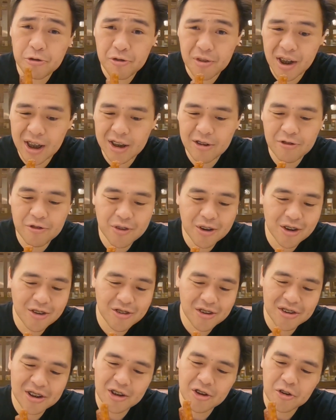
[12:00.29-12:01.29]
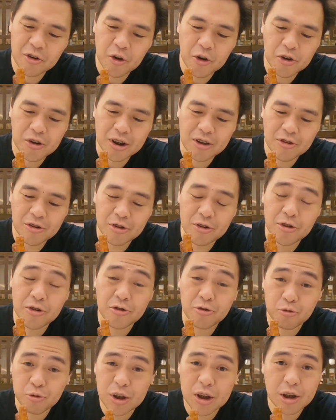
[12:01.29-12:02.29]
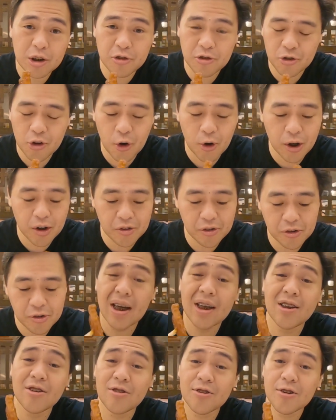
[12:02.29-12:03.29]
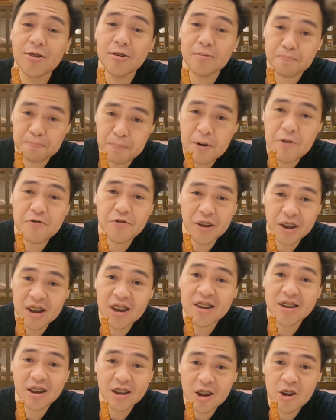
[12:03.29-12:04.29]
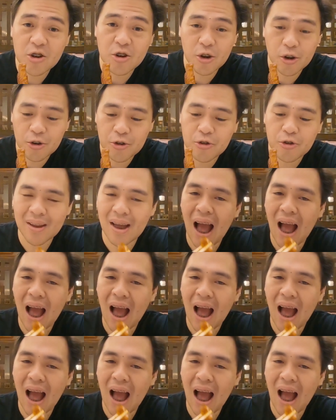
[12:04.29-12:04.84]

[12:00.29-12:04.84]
fried first and then cooked into this sweety sauce and it's just perfectly delicious.